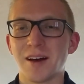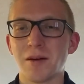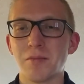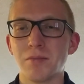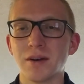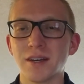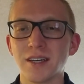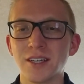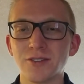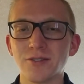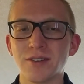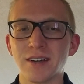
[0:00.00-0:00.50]

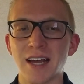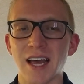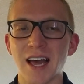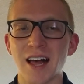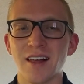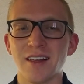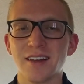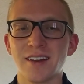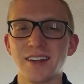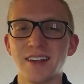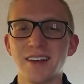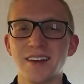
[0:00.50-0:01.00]
But in
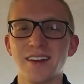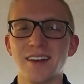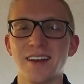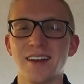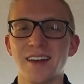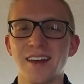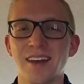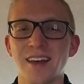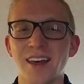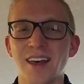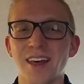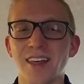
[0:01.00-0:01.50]
reality,
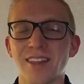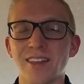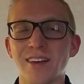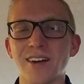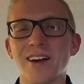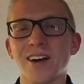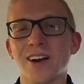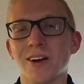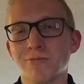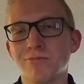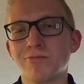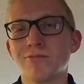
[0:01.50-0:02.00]

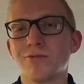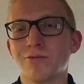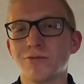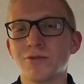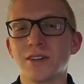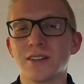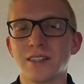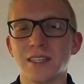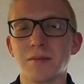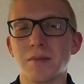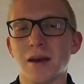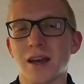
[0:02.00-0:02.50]
they're
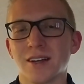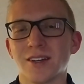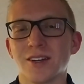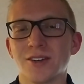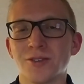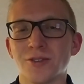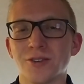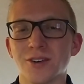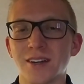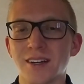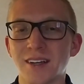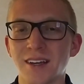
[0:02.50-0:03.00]
really
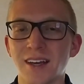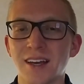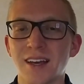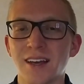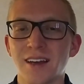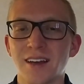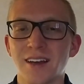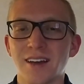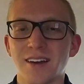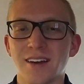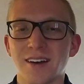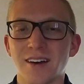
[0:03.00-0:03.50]
mandatory.
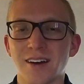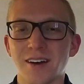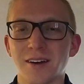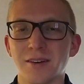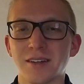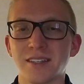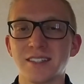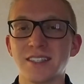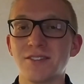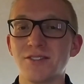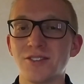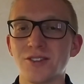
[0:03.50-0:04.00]

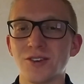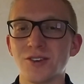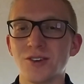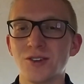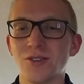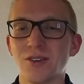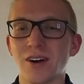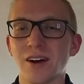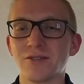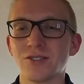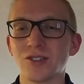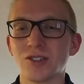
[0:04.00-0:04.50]
Because even though you
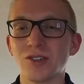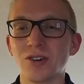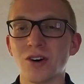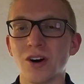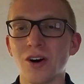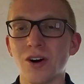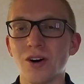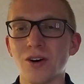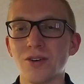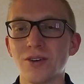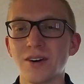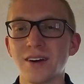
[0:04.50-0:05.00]
don't have to
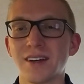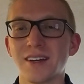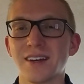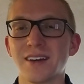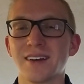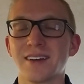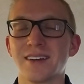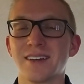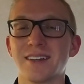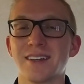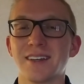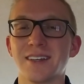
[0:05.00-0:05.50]
go,
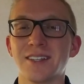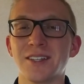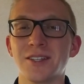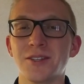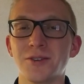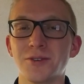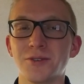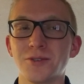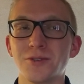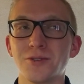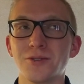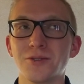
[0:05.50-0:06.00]

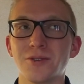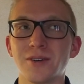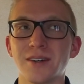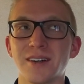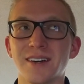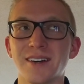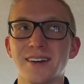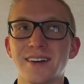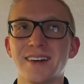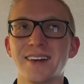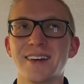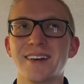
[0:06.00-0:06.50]

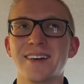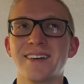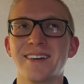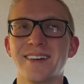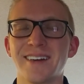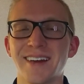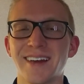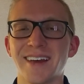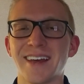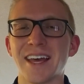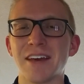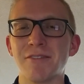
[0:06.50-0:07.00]

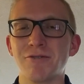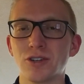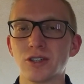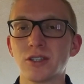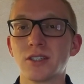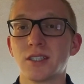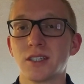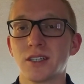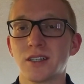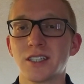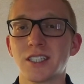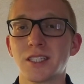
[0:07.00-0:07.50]
if you're
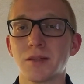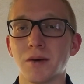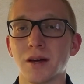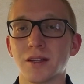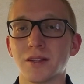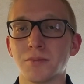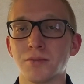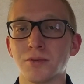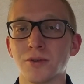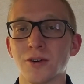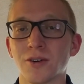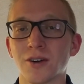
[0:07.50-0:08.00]
serious about
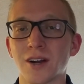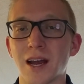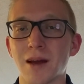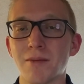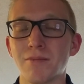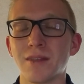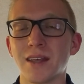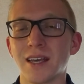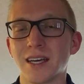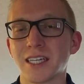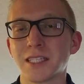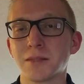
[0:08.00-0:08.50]
the
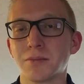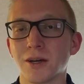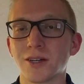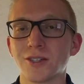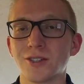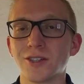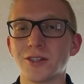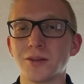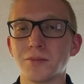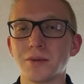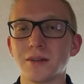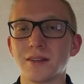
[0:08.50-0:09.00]
program, they expect
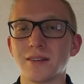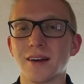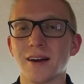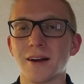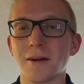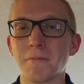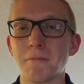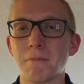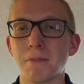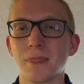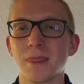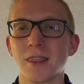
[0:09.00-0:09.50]
you to be
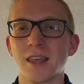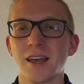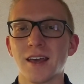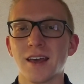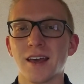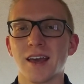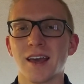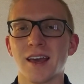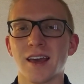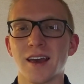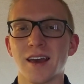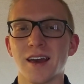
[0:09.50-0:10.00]
there.
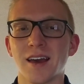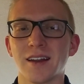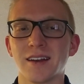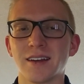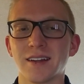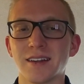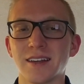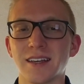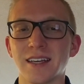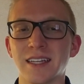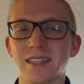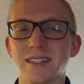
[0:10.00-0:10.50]

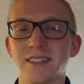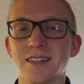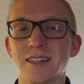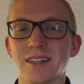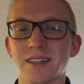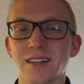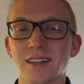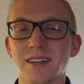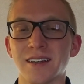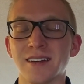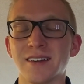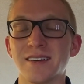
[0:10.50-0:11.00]
And it's
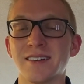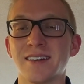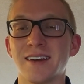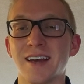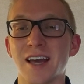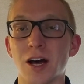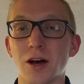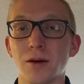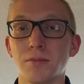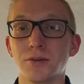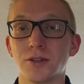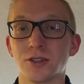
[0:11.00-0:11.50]
going to
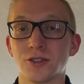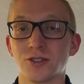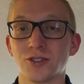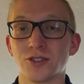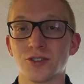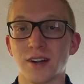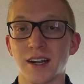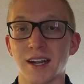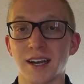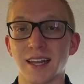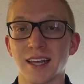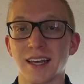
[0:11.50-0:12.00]
help your
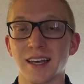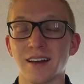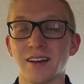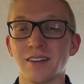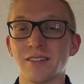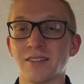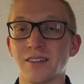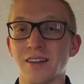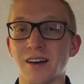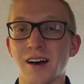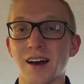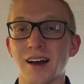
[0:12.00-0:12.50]
training a
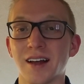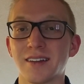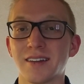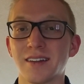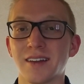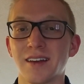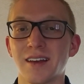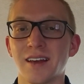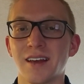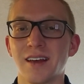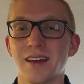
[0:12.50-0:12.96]
lot.